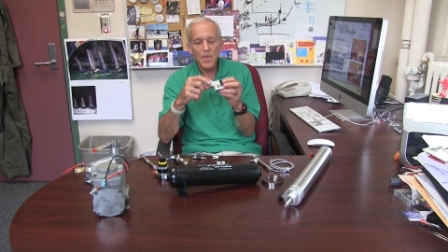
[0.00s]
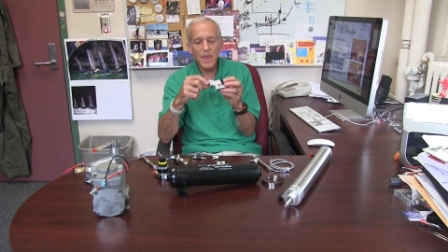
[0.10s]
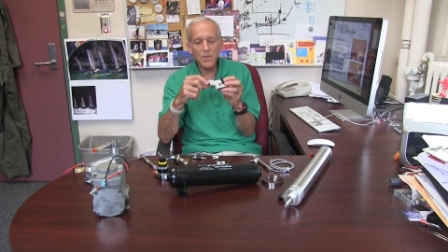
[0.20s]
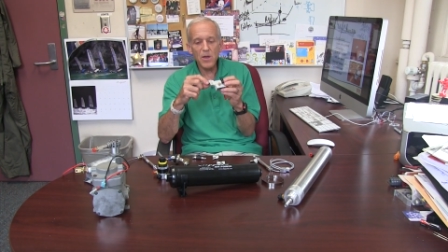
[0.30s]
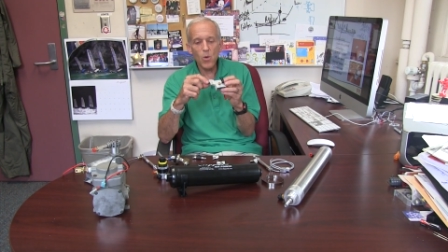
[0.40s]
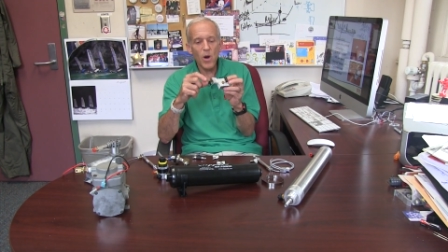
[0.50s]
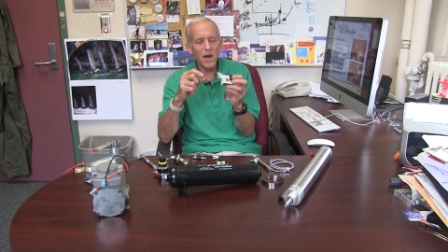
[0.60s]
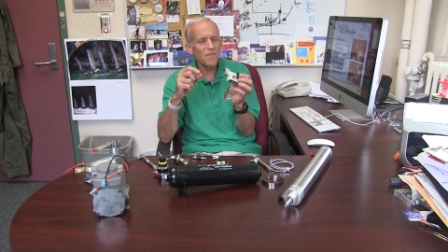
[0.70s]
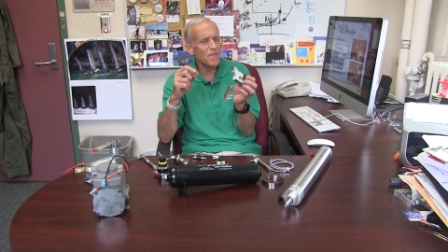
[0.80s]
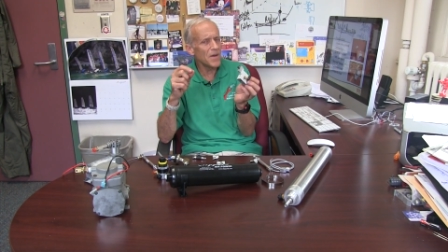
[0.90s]
They
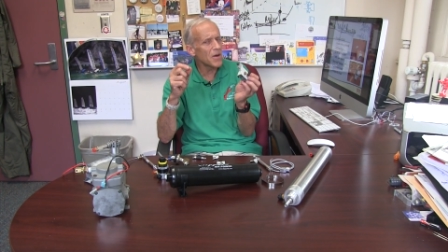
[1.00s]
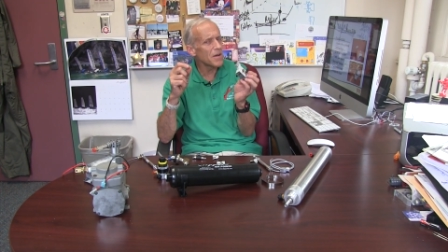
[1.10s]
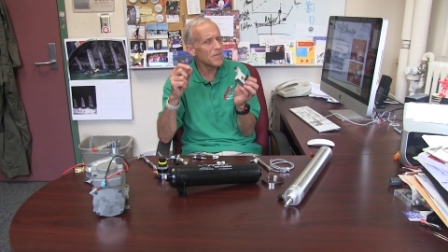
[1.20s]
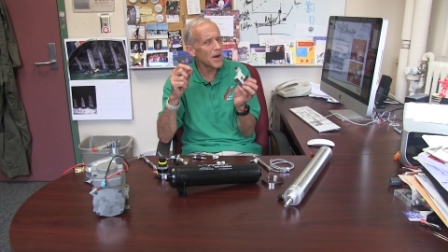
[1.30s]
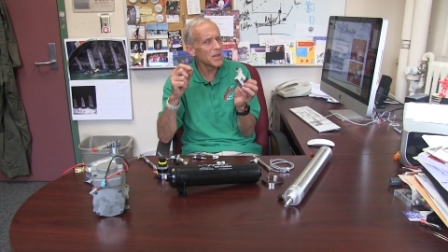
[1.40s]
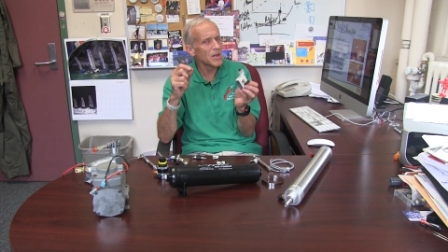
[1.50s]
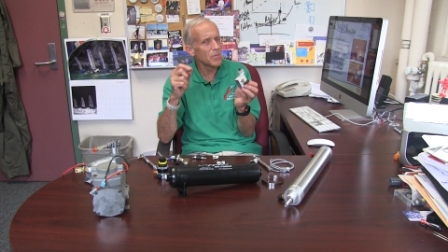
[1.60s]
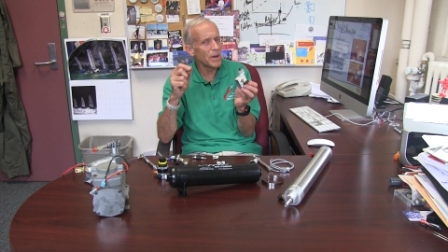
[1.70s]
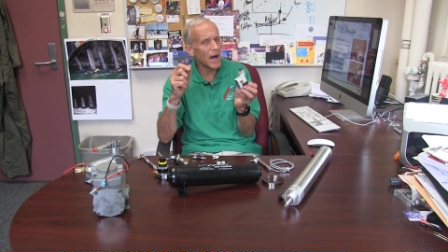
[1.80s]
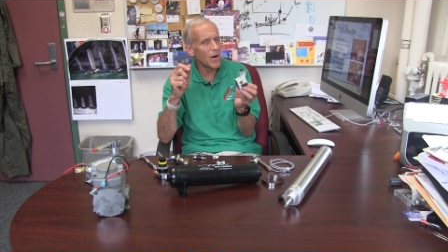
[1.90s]
require very, very
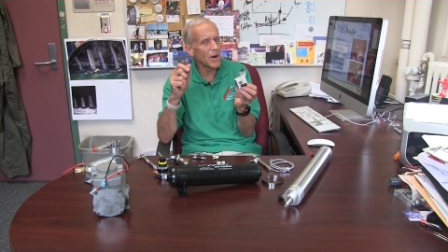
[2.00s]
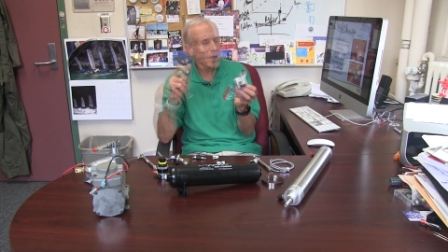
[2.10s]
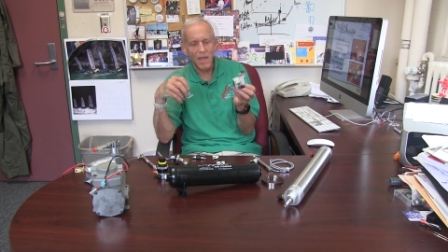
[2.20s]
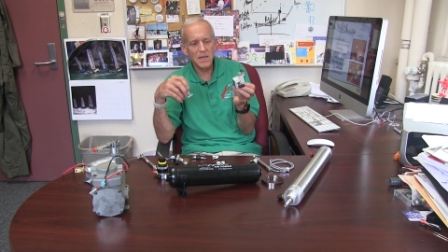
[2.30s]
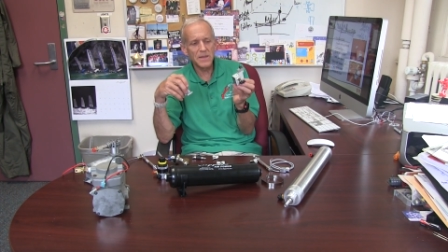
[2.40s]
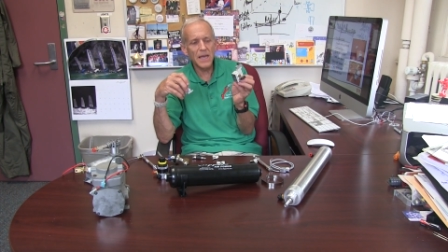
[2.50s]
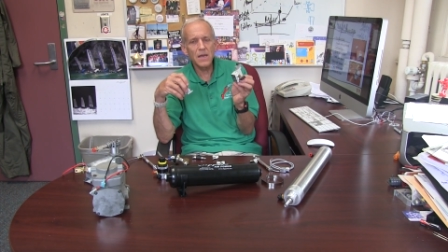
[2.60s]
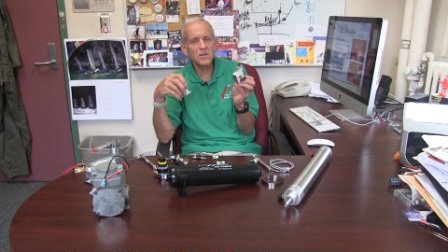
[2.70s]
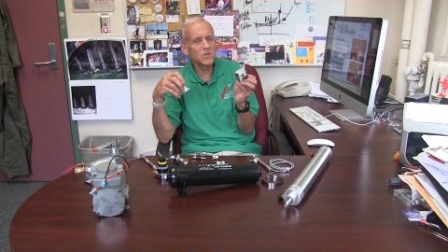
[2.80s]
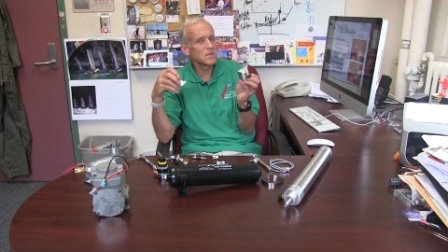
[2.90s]
little power, and yet they
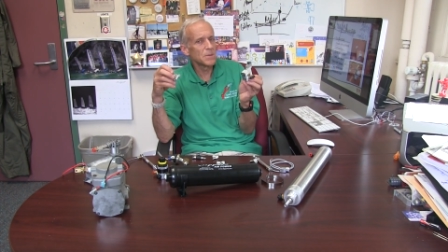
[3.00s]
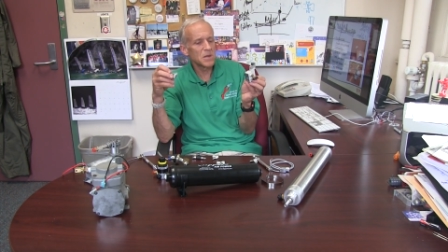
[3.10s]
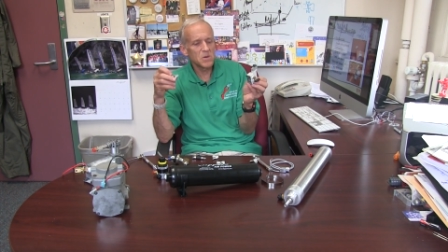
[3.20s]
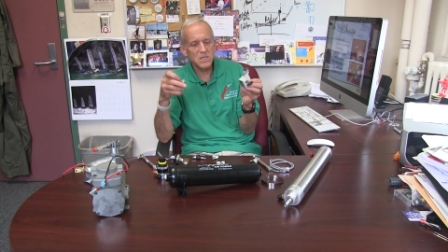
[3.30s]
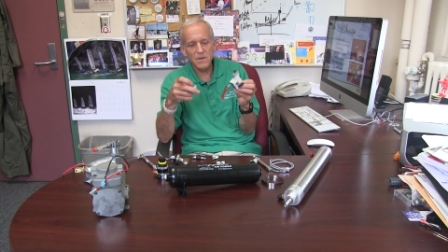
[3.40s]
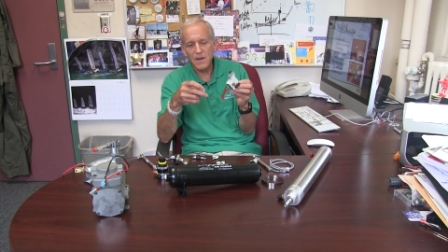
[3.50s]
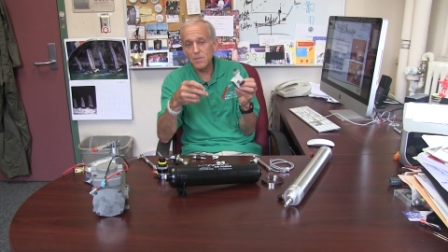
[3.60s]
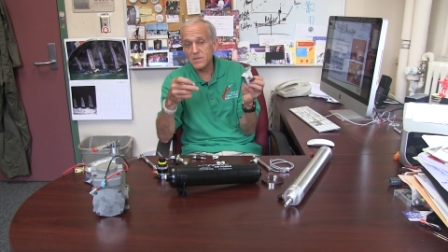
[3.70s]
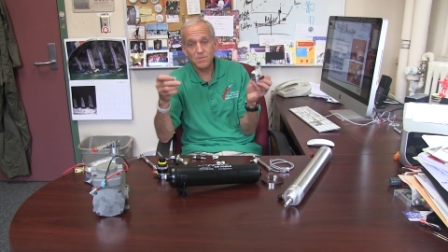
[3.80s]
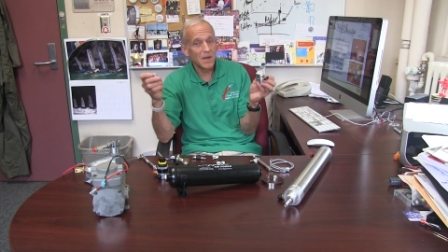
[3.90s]
can control something which
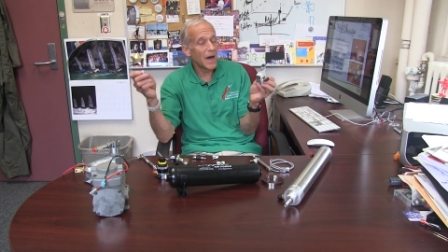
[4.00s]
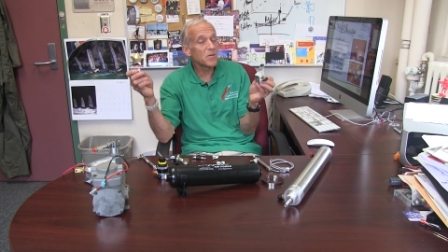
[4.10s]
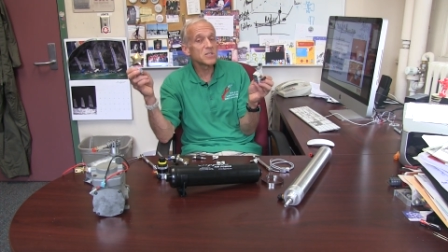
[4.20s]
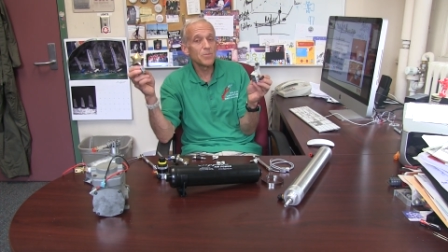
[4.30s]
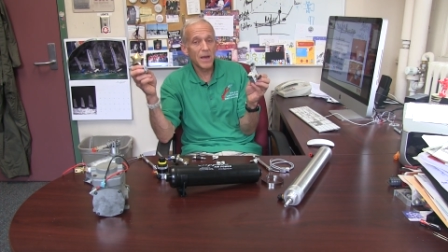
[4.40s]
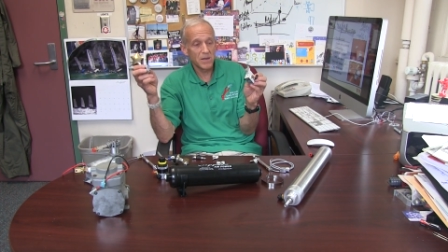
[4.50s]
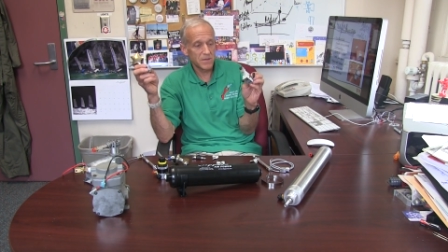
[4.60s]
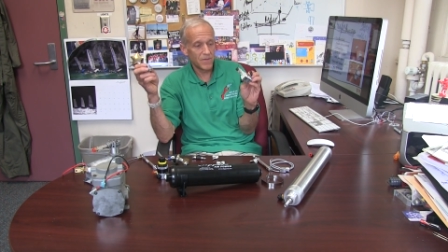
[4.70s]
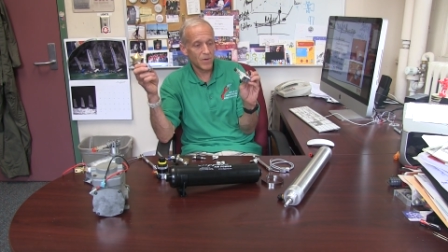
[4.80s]
develops hundreds of pounds of